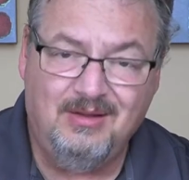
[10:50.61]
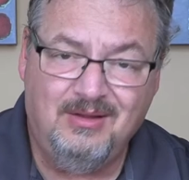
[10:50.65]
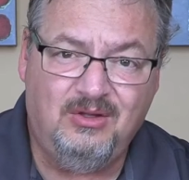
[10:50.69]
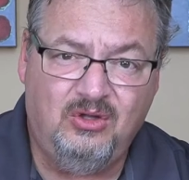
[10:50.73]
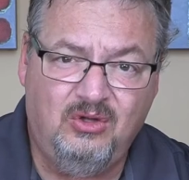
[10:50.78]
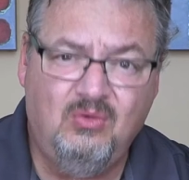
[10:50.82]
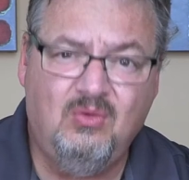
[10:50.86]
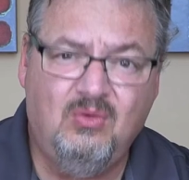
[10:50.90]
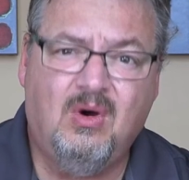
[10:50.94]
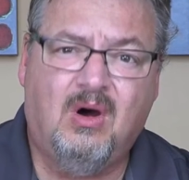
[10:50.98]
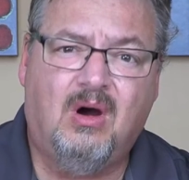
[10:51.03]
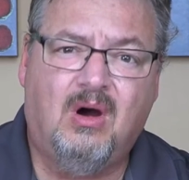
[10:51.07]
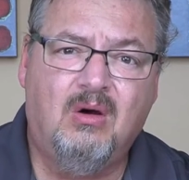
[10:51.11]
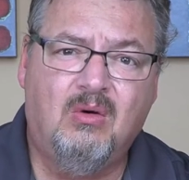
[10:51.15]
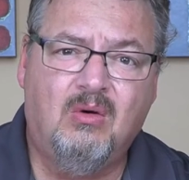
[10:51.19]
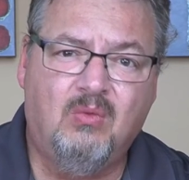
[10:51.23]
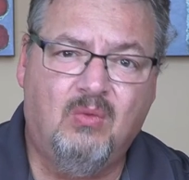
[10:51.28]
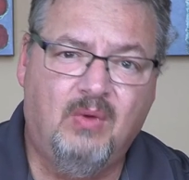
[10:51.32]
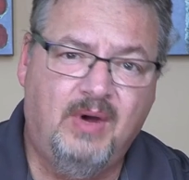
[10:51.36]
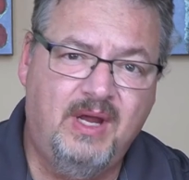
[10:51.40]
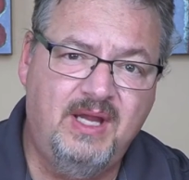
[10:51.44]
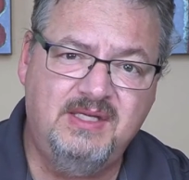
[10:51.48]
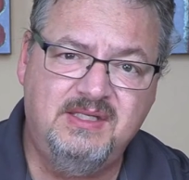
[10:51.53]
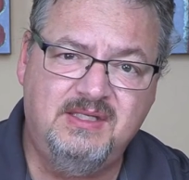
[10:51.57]
you are
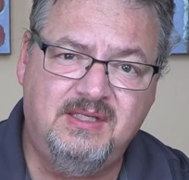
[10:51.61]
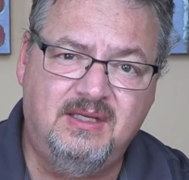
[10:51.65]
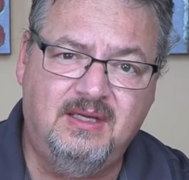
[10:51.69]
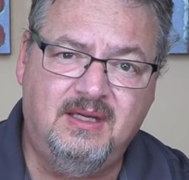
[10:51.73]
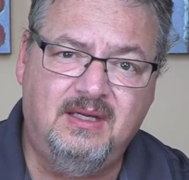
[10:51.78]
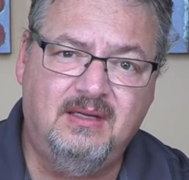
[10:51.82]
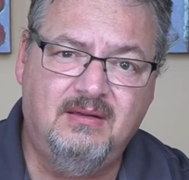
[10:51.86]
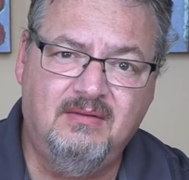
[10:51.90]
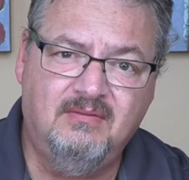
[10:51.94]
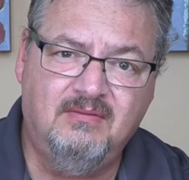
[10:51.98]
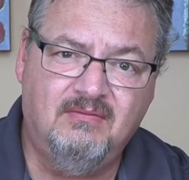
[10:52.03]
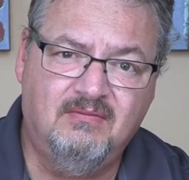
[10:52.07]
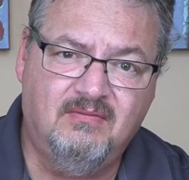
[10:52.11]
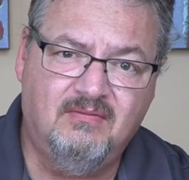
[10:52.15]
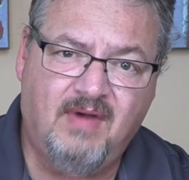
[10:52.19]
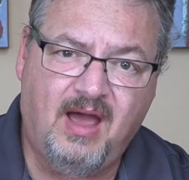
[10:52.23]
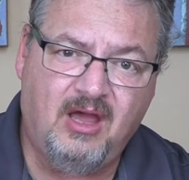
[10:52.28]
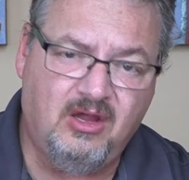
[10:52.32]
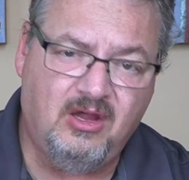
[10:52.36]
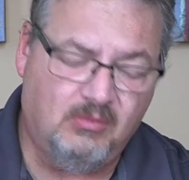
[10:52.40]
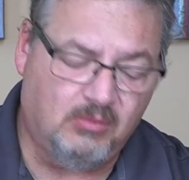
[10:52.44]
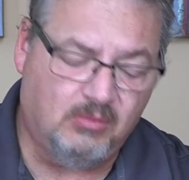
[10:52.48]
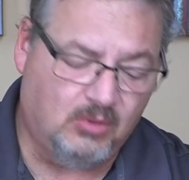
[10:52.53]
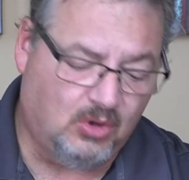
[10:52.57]
wasting
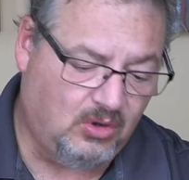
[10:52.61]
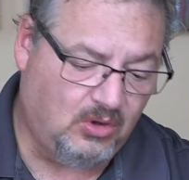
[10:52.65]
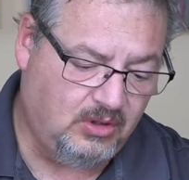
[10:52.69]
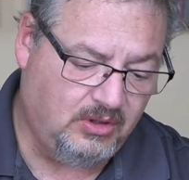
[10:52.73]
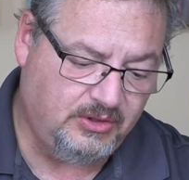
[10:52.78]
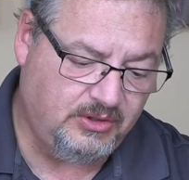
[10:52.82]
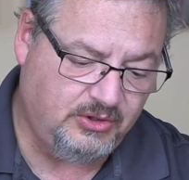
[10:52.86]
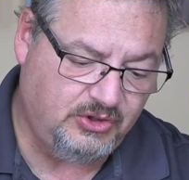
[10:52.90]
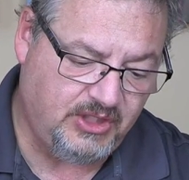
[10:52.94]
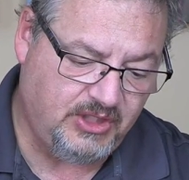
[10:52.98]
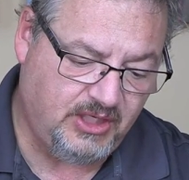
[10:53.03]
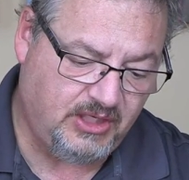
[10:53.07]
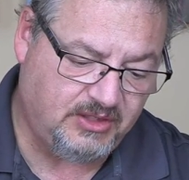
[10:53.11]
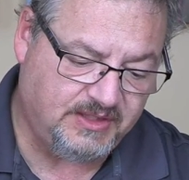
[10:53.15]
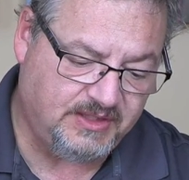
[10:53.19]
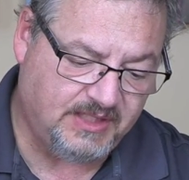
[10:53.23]
valuable chair